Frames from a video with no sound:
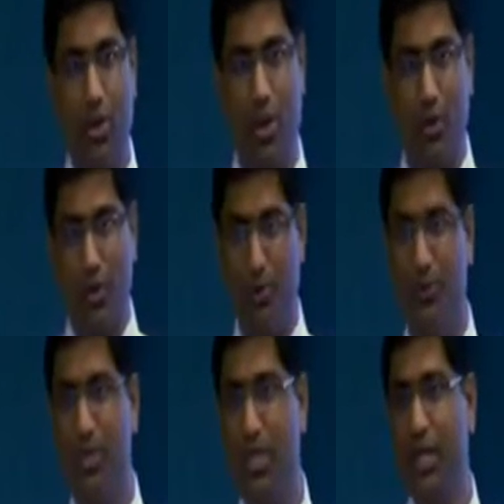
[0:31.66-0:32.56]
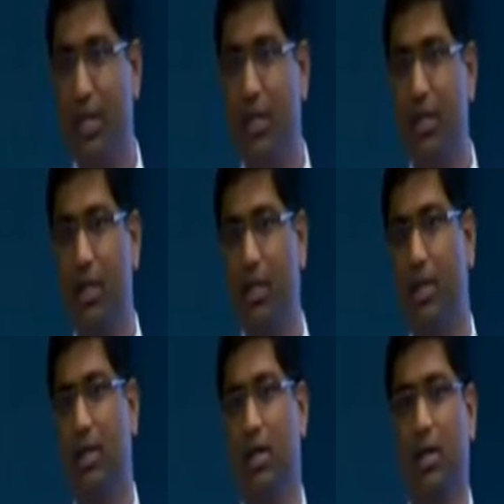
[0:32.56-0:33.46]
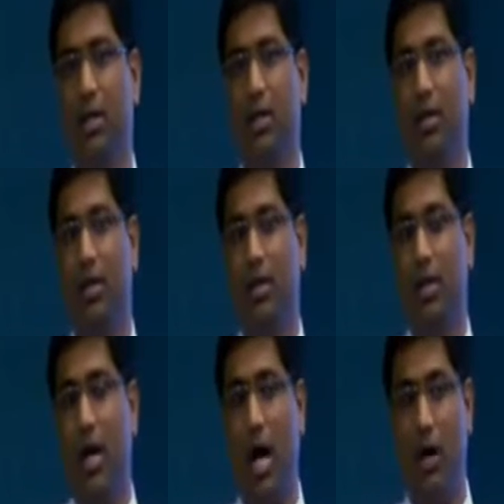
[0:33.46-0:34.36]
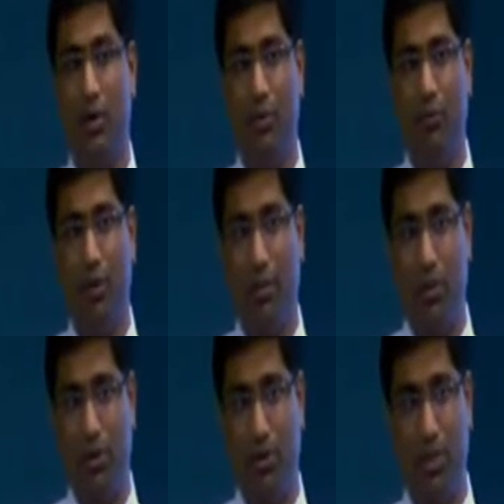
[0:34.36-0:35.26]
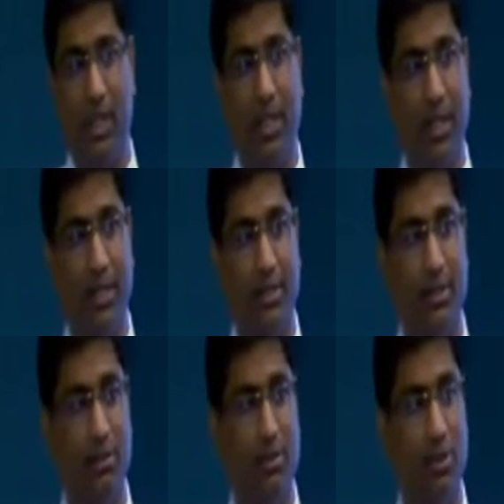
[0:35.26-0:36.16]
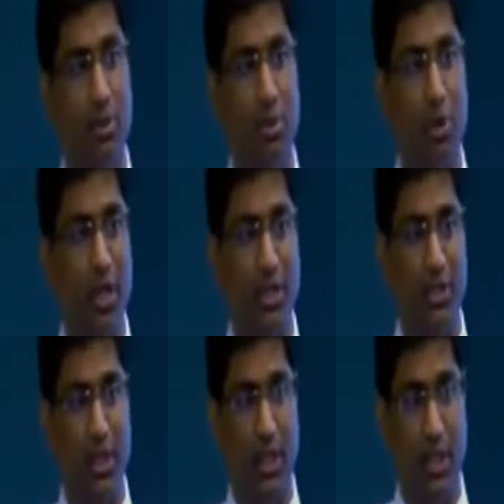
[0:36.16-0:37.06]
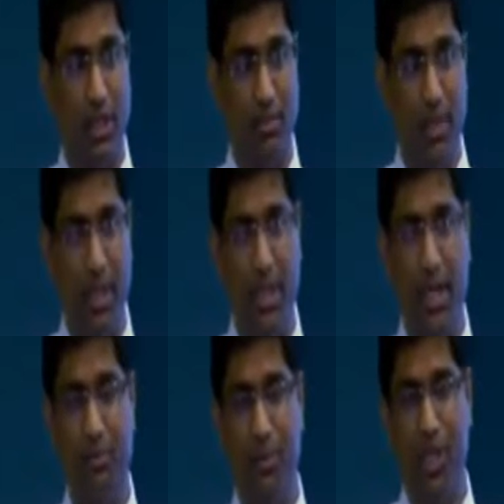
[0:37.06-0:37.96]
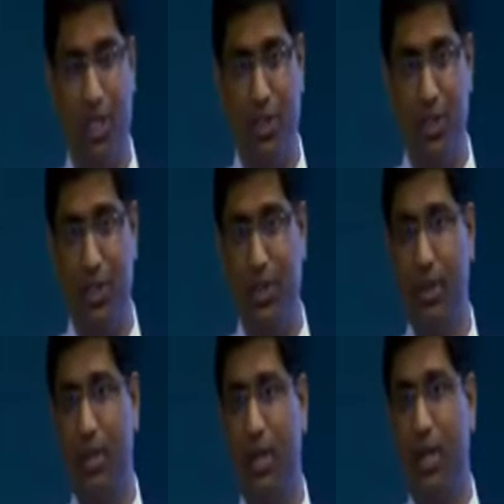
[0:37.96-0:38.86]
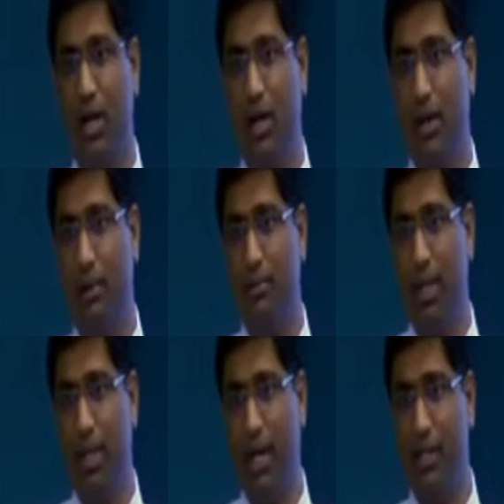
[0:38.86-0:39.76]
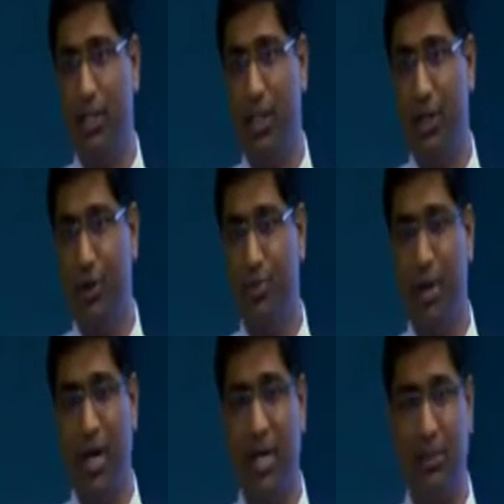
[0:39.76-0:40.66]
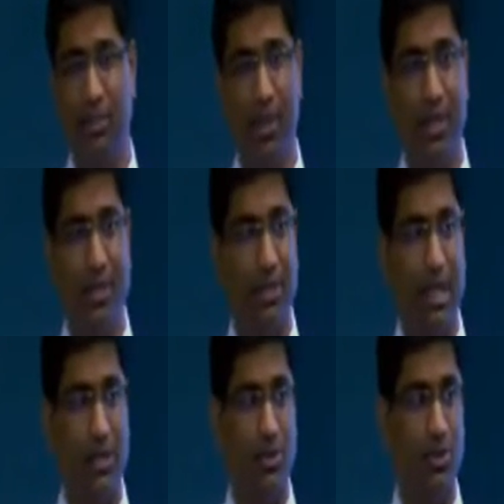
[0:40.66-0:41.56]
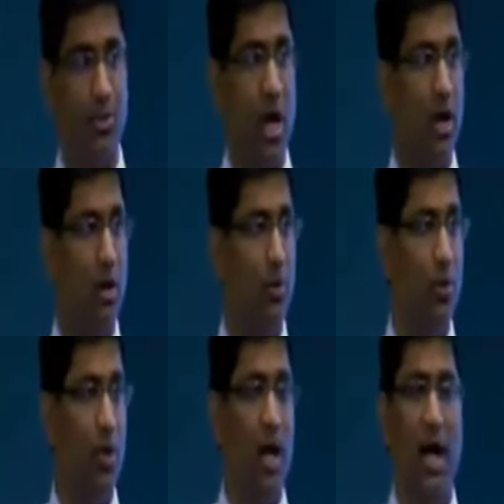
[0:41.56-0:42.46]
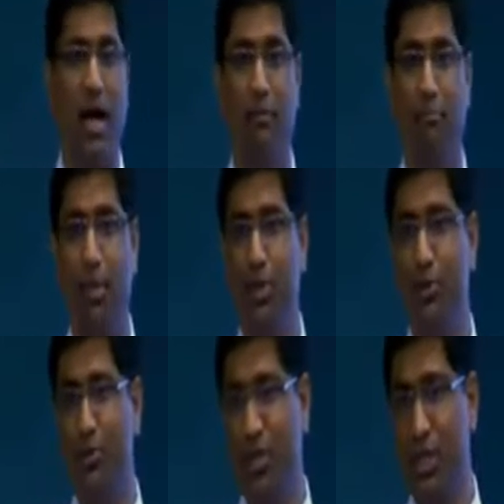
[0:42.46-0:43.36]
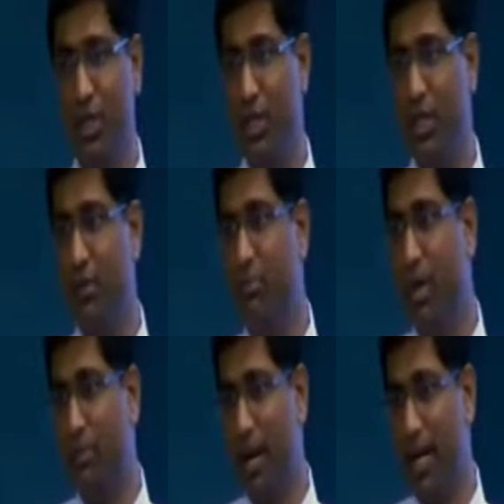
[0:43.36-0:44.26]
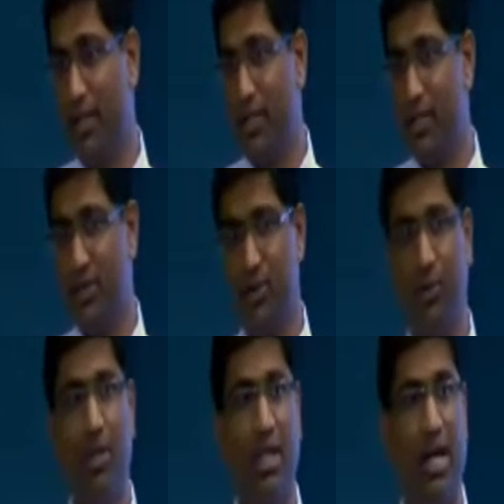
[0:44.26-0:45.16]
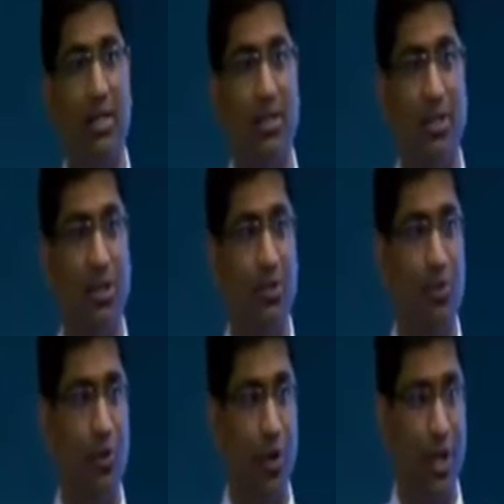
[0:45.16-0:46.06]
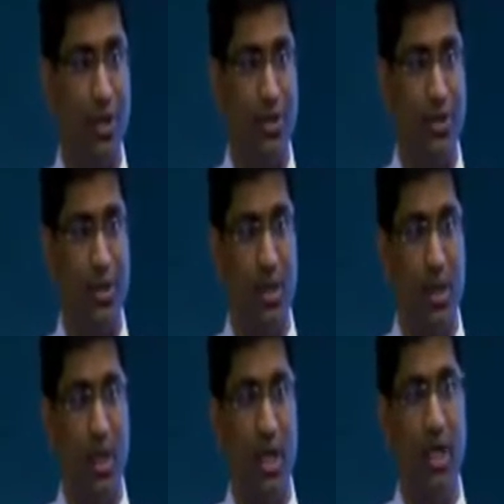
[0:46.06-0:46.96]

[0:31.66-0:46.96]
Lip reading: So you've seen how pharmacogenetics could potentially be a game changer, but I'll share you my experience as to how I have been using it in my practice over the last 3 to 4 years